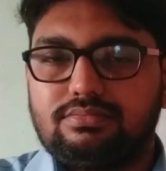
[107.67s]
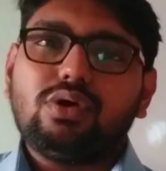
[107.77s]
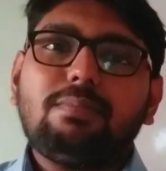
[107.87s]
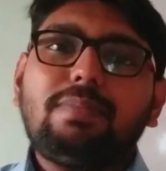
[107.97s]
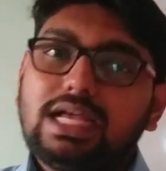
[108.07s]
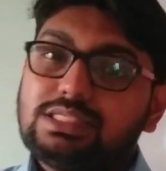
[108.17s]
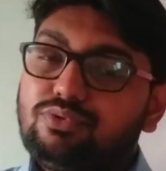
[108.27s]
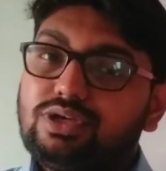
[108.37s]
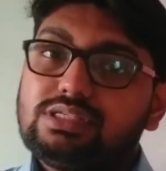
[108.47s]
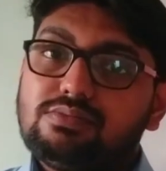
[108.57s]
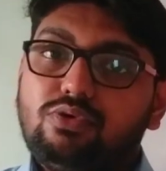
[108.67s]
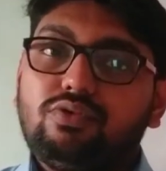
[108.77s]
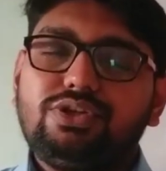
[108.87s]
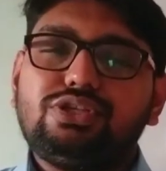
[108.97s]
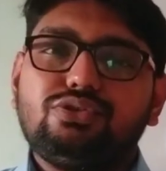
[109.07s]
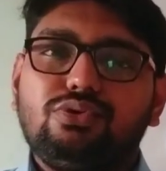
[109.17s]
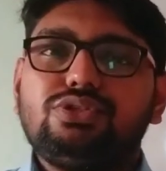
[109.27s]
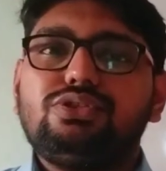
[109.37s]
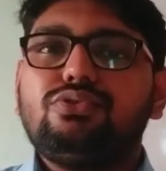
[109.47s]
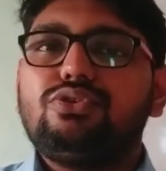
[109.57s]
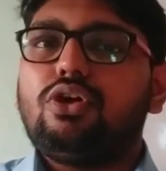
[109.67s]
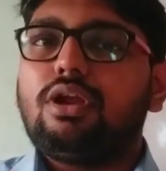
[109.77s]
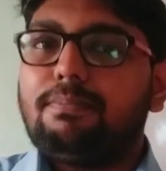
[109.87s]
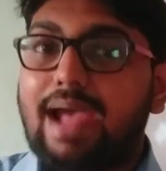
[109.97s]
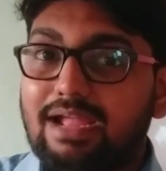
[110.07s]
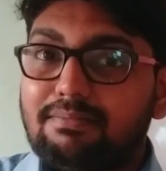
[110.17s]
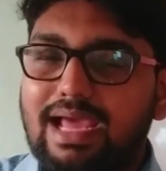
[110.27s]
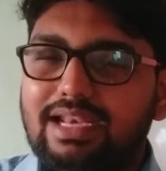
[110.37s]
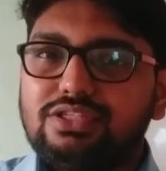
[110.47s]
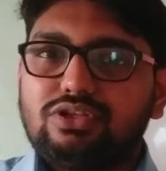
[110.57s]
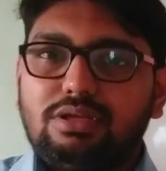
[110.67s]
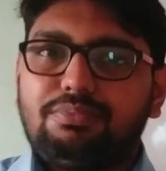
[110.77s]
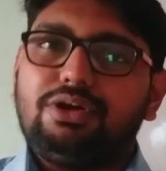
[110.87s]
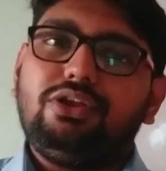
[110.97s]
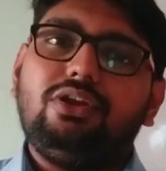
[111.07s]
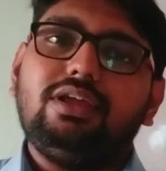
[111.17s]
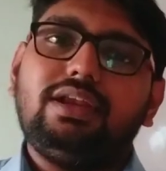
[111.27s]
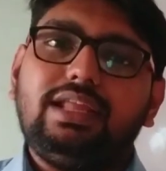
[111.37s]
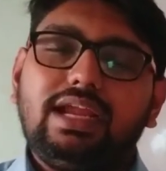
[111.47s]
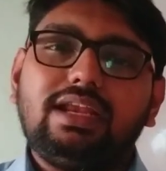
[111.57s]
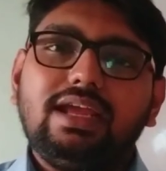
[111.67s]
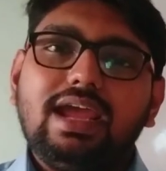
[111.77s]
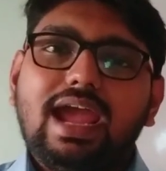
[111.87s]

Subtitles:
A passbook is a book which shows you your bank balance on a particular date,